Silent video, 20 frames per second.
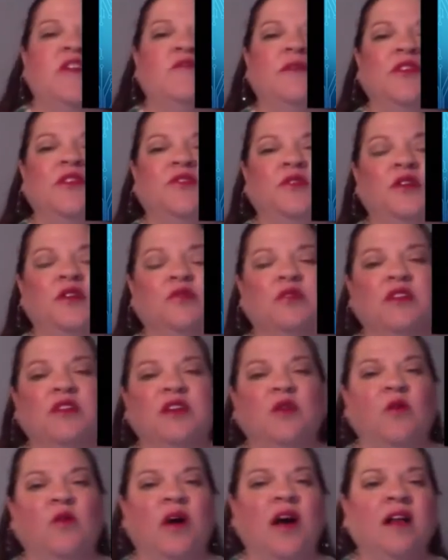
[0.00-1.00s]
doing really
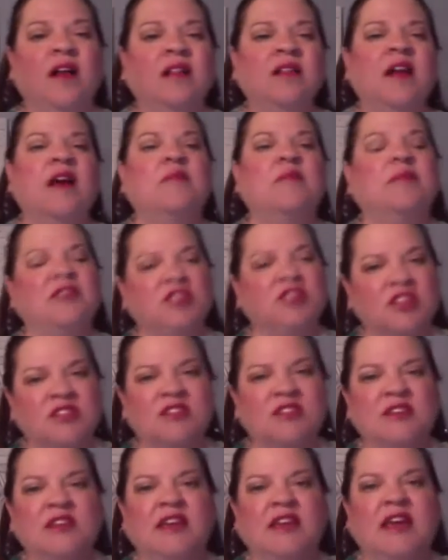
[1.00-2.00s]
well, but
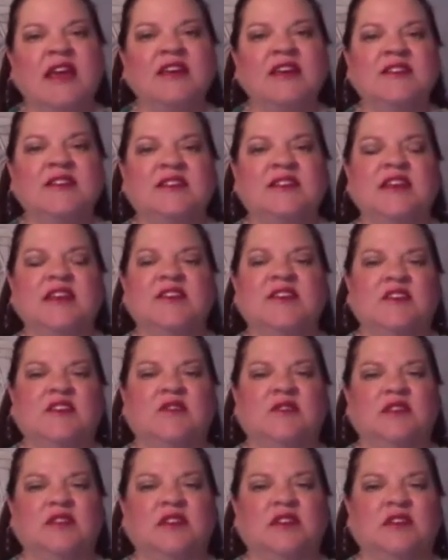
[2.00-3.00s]
just in case things
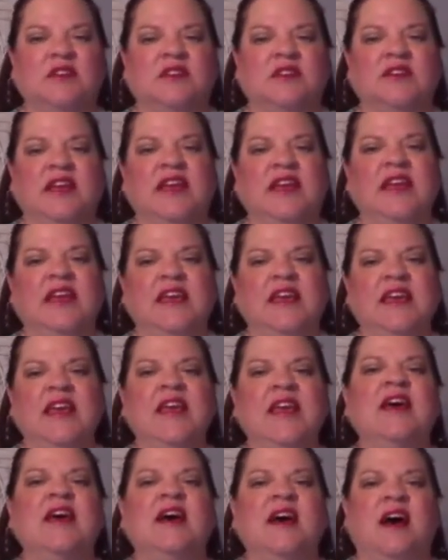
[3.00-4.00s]
go a little
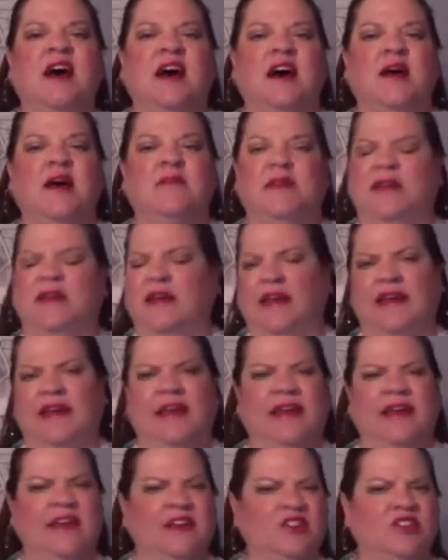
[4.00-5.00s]
hinky and I
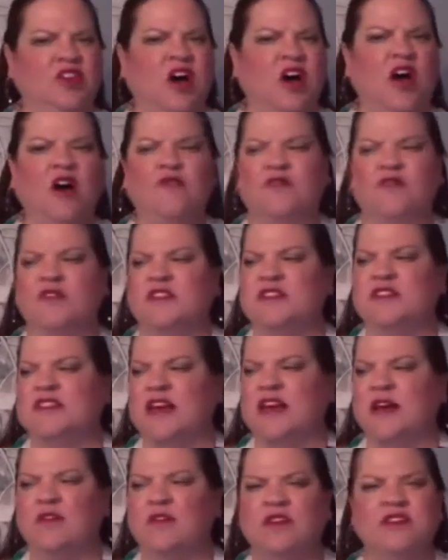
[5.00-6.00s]
get kicked off or the
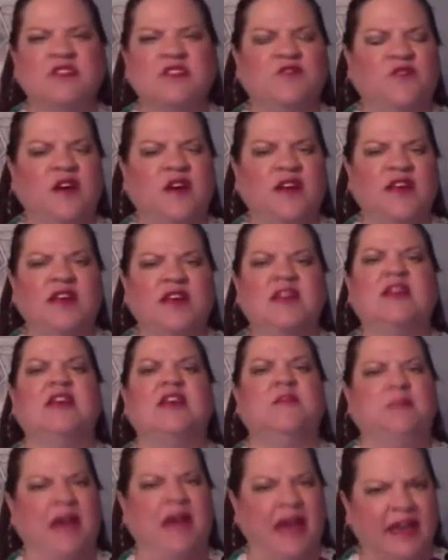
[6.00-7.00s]
sound is funky,
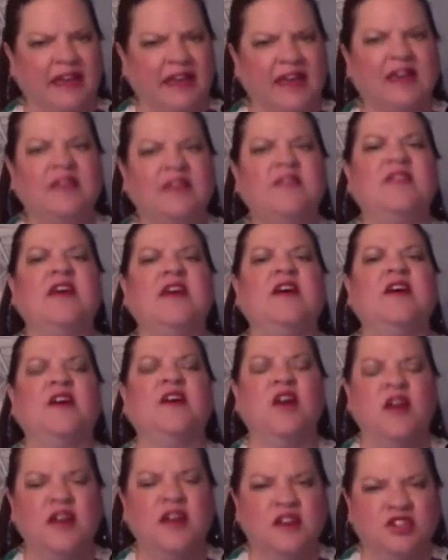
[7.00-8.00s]
keep hanging in
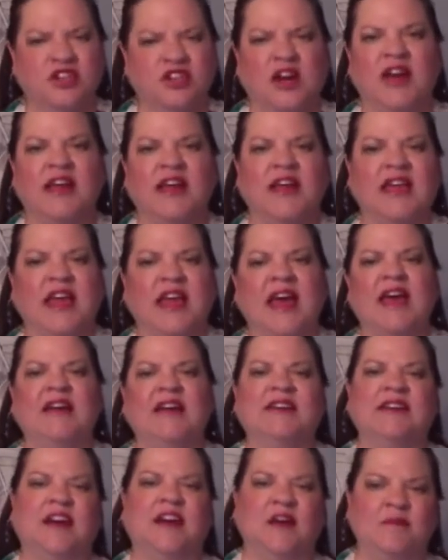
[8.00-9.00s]
there, try
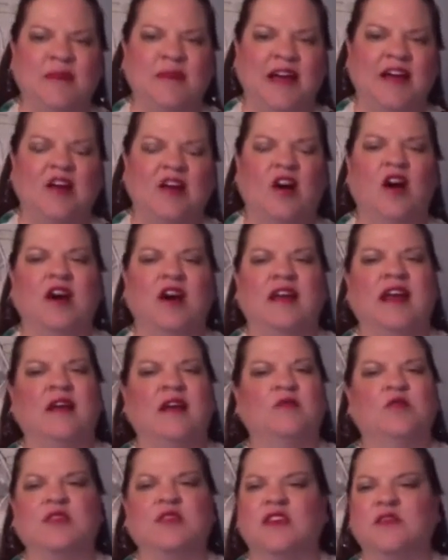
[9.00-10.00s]
again, come back on. I
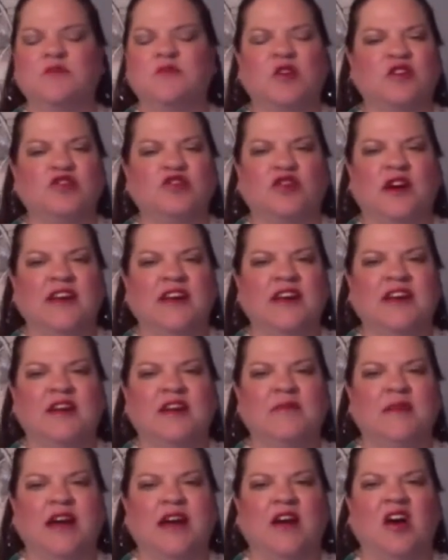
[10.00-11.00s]
will keep trying to
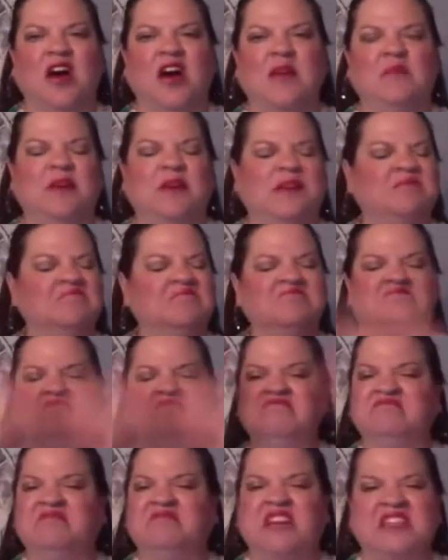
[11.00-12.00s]
come back on, but
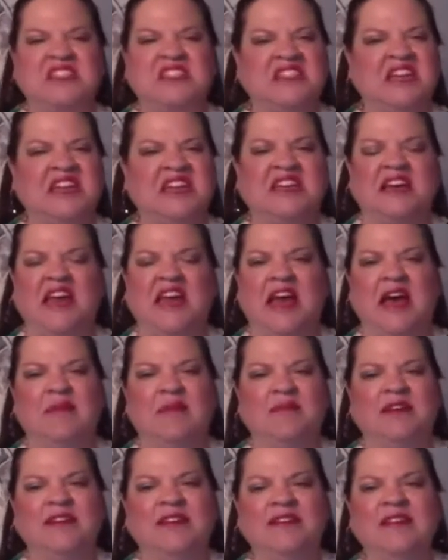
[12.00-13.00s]
that's not going to
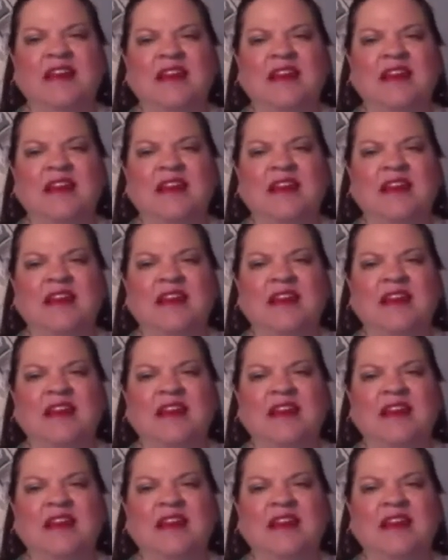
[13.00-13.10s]
happen.